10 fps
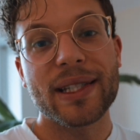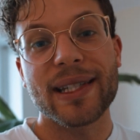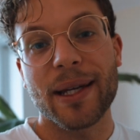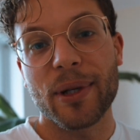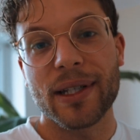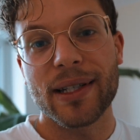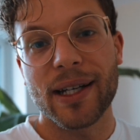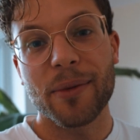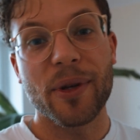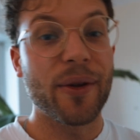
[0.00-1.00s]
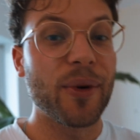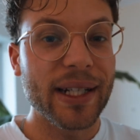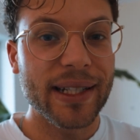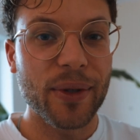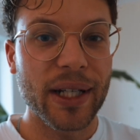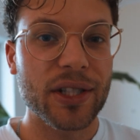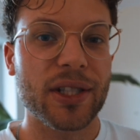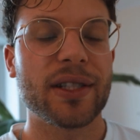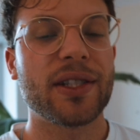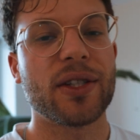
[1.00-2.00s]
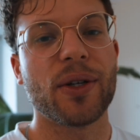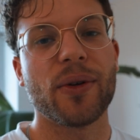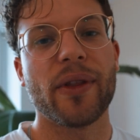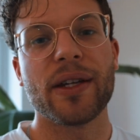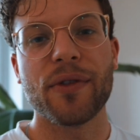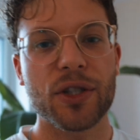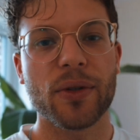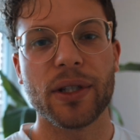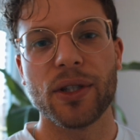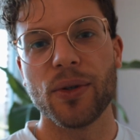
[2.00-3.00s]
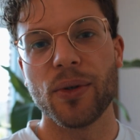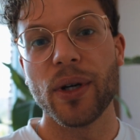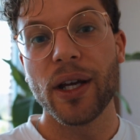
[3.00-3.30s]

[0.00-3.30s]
step at a time in the right direction so that eventually you